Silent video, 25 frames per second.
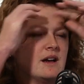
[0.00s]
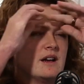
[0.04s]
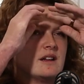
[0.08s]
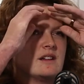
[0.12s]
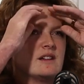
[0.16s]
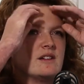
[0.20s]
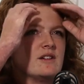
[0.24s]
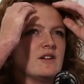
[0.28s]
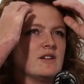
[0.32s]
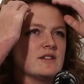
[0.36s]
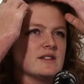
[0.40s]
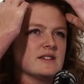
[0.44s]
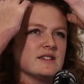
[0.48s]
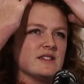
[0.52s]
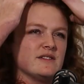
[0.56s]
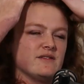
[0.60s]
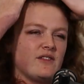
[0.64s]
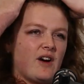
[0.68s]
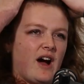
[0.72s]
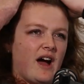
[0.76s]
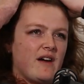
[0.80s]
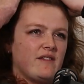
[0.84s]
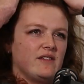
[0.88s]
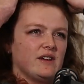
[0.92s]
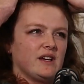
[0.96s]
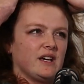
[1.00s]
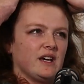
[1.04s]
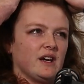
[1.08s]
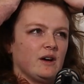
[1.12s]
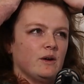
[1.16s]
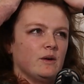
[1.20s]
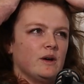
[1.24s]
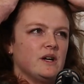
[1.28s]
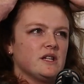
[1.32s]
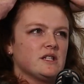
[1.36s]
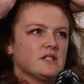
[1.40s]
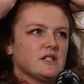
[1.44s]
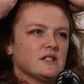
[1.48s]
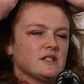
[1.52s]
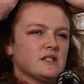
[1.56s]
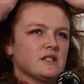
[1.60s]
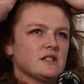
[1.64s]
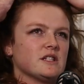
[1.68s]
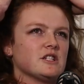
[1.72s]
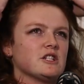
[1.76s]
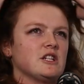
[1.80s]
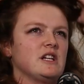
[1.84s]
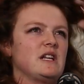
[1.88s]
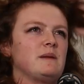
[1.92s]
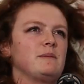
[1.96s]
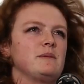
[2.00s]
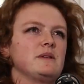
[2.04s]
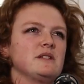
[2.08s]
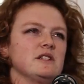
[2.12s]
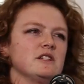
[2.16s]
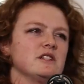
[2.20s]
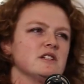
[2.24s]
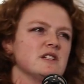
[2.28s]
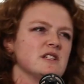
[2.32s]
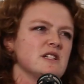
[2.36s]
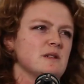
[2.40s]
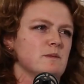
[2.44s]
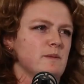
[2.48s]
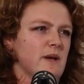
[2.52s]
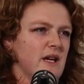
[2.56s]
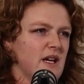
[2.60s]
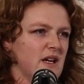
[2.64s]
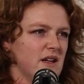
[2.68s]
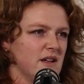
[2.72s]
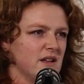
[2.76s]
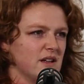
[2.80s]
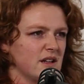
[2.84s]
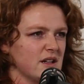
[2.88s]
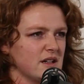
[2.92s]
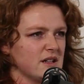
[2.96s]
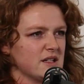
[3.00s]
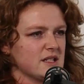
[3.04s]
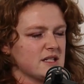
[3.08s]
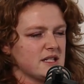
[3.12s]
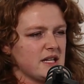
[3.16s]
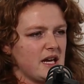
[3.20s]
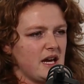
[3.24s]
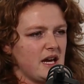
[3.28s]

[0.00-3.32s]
Not survivor guilt. It's just a shitty position to be in, because